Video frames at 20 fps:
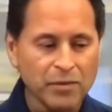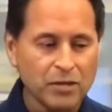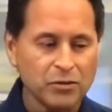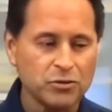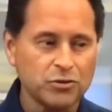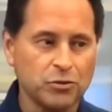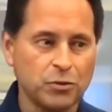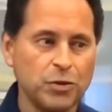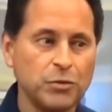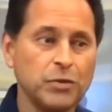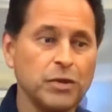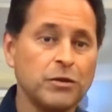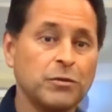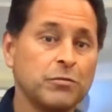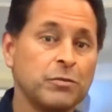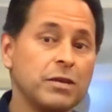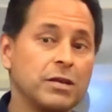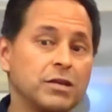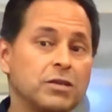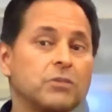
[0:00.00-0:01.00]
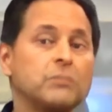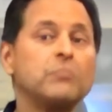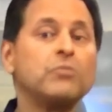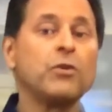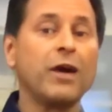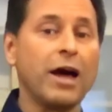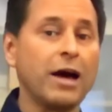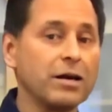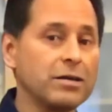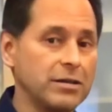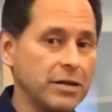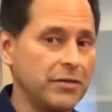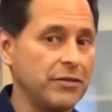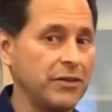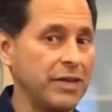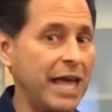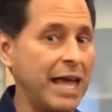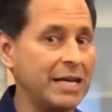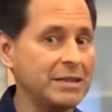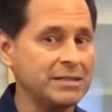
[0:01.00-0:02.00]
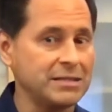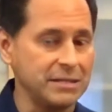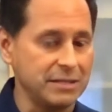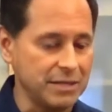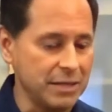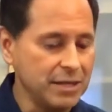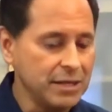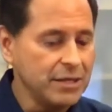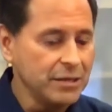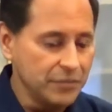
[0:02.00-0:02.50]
So we want to run a little more alkaline than acid.